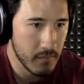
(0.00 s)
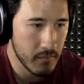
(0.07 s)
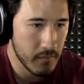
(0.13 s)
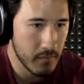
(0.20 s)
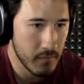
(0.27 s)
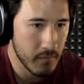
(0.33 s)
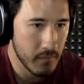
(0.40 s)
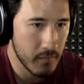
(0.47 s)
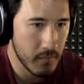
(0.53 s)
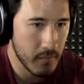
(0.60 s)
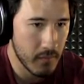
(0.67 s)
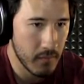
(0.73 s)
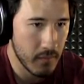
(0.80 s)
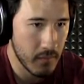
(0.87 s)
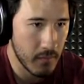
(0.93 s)

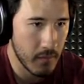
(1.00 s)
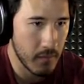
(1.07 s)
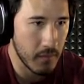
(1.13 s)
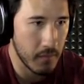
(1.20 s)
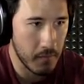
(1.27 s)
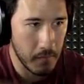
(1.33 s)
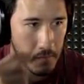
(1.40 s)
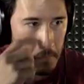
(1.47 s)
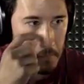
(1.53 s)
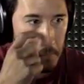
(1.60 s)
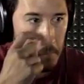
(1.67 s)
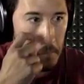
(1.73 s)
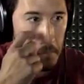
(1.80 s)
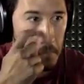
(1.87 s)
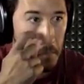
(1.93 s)

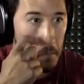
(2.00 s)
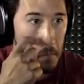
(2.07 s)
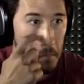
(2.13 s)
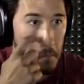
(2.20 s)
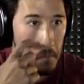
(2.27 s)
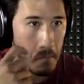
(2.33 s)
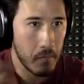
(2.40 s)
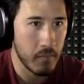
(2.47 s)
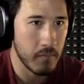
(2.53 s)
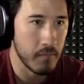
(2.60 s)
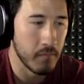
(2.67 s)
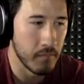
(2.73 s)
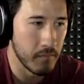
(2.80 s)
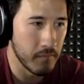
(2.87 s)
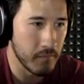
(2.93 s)

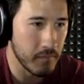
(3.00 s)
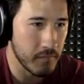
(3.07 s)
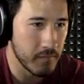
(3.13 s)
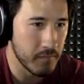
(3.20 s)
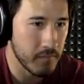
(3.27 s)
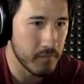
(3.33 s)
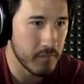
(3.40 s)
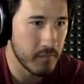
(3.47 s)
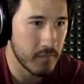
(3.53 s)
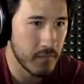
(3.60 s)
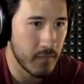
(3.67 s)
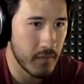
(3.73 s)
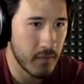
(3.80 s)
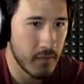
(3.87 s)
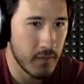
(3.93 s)

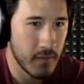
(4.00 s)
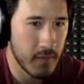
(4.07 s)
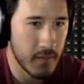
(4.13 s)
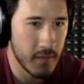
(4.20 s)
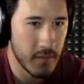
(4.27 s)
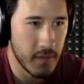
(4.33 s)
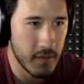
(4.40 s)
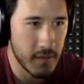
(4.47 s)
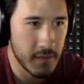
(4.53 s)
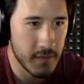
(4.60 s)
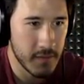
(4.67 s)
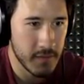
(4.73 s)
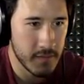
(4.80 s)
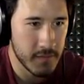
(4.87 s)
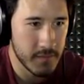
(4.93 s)

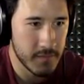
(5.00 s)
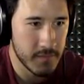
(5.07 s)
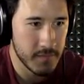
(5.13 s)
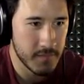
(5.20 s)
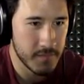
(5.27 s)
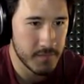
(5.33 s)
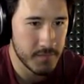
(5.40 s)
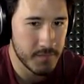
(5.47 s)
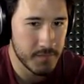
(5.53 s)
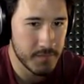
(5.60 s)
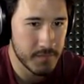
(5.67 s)
No one is speaking in this clip.